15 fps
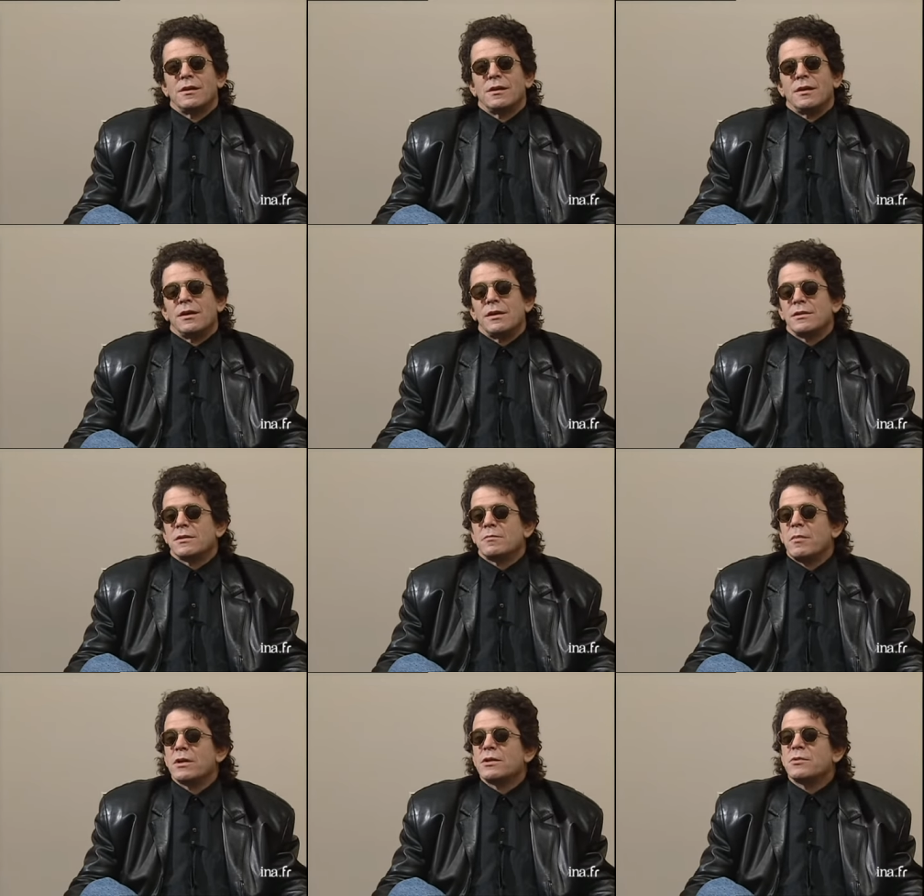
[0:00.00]
Is a
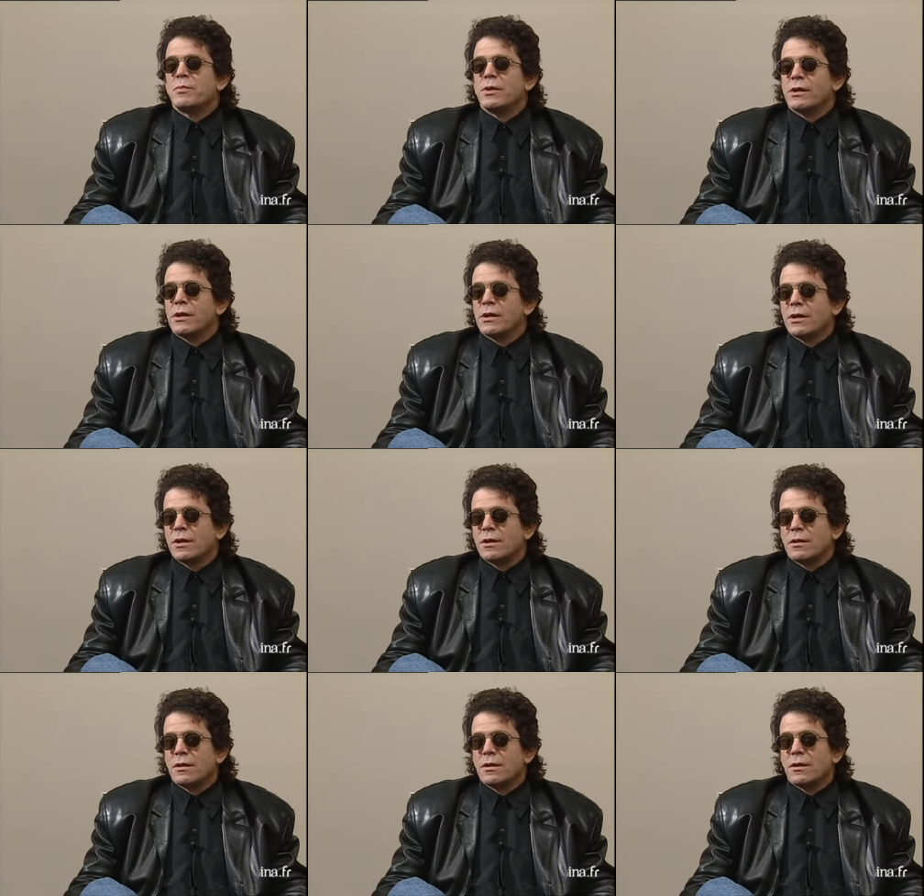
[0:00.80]
much bigger hit
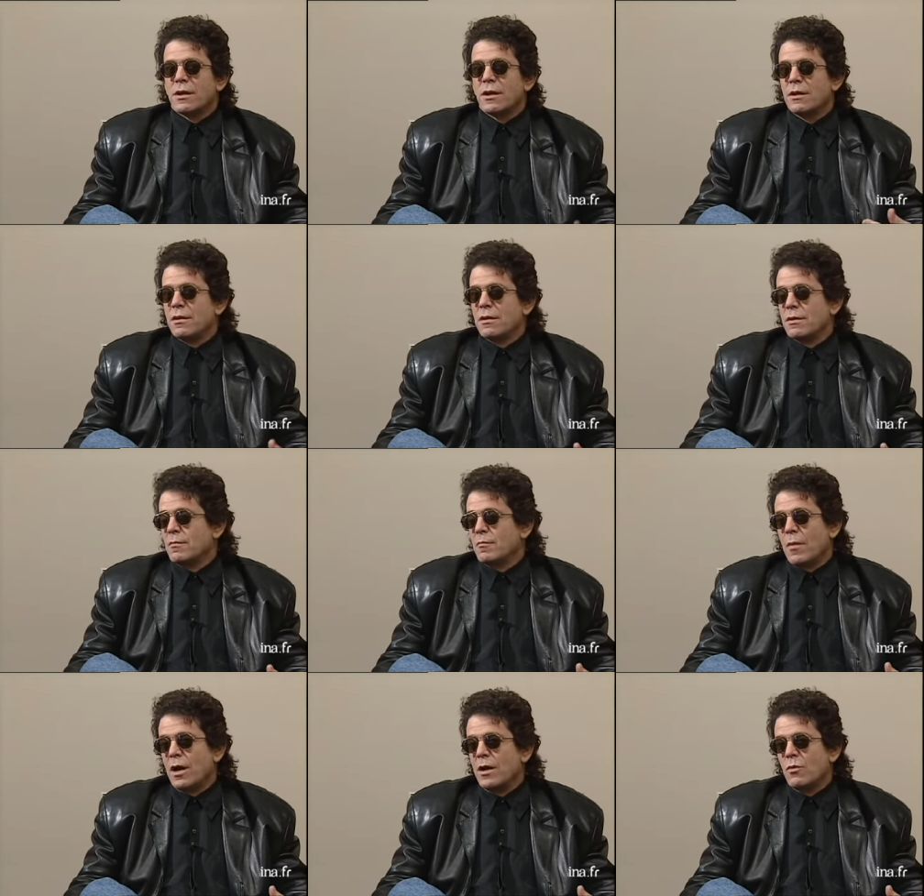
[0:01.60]
than
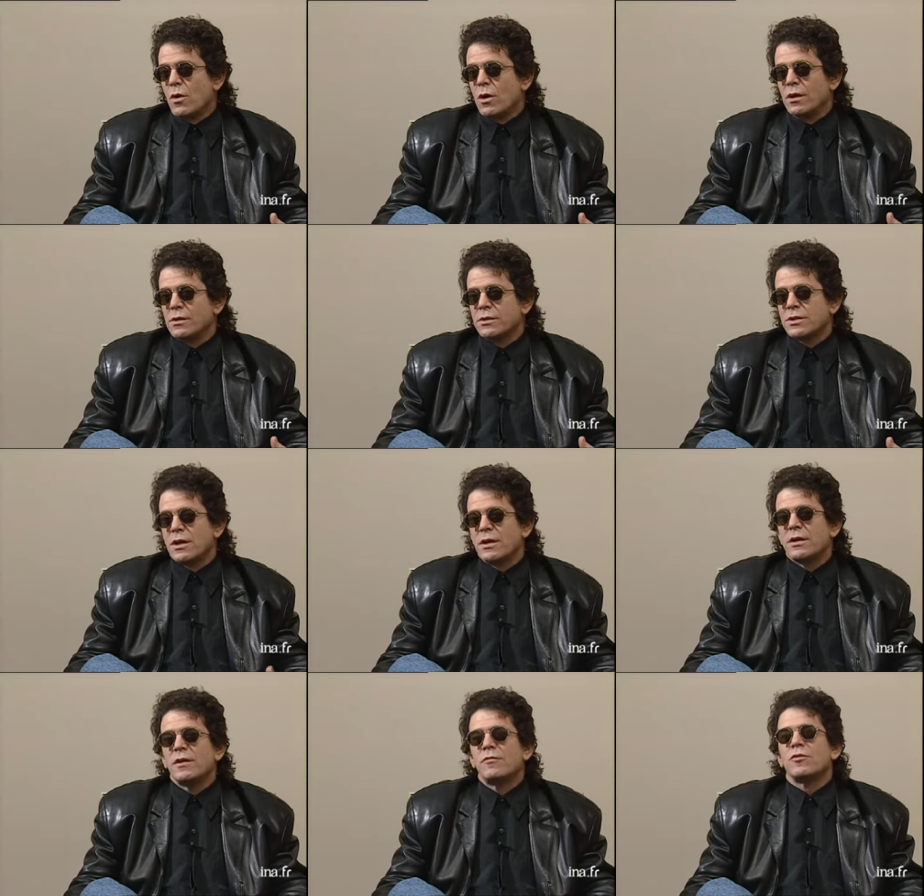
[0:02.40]
My Wild Side
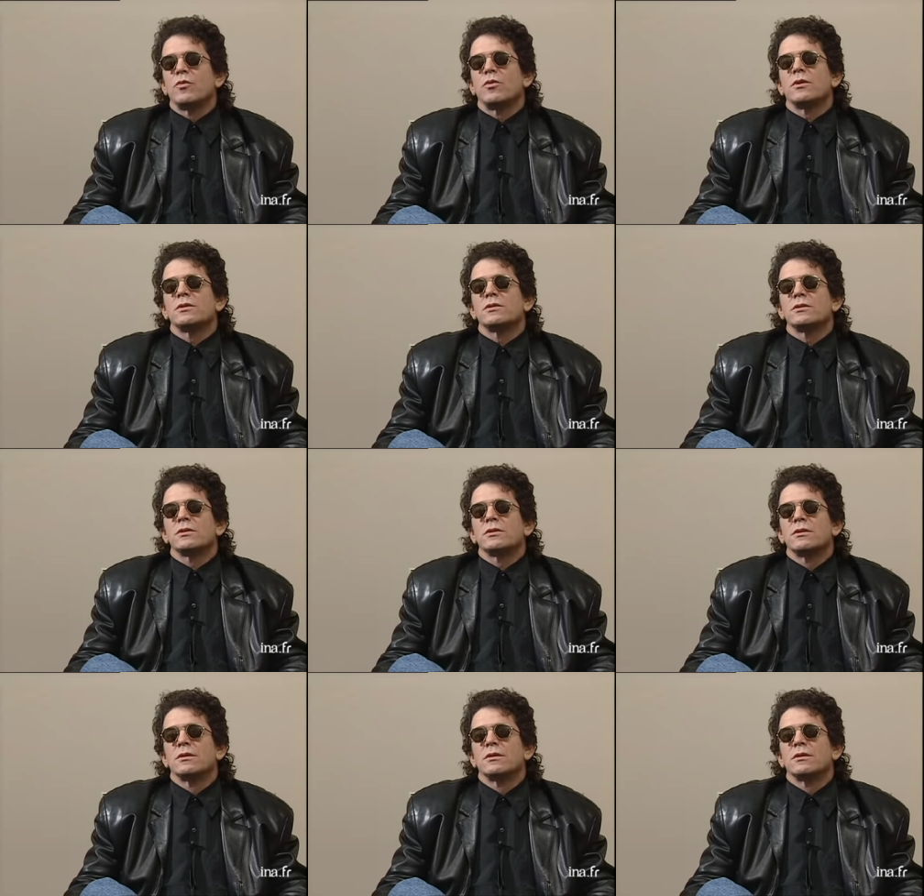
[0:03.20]
ever was.